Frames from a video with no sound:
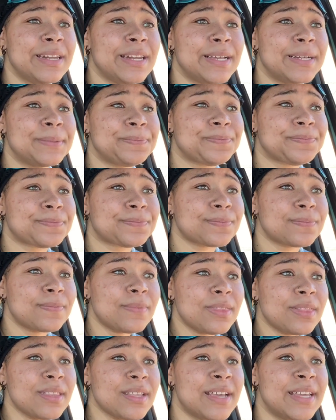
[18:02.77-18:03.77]
in there
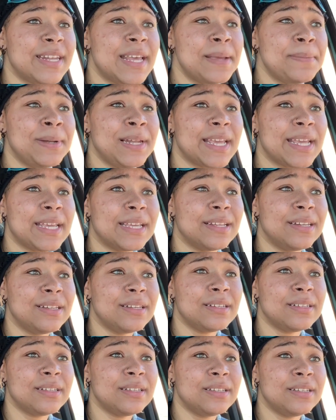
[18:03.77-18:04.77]
and they
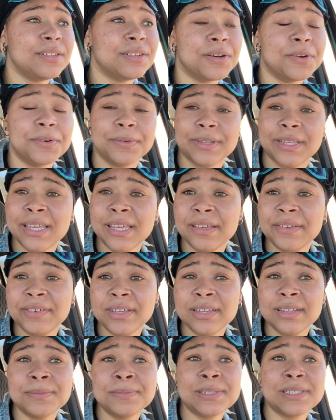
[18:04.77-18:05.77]
playing, you know,
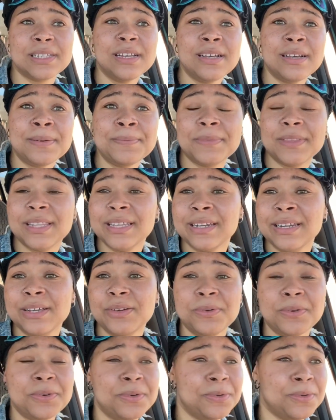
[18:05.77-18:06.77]
giving him
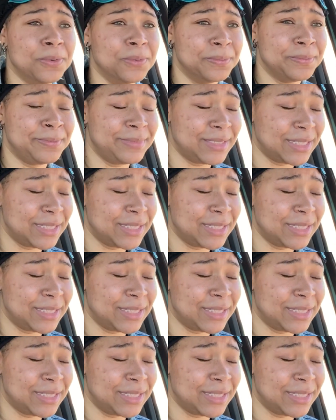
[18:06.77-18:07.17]
something ooh.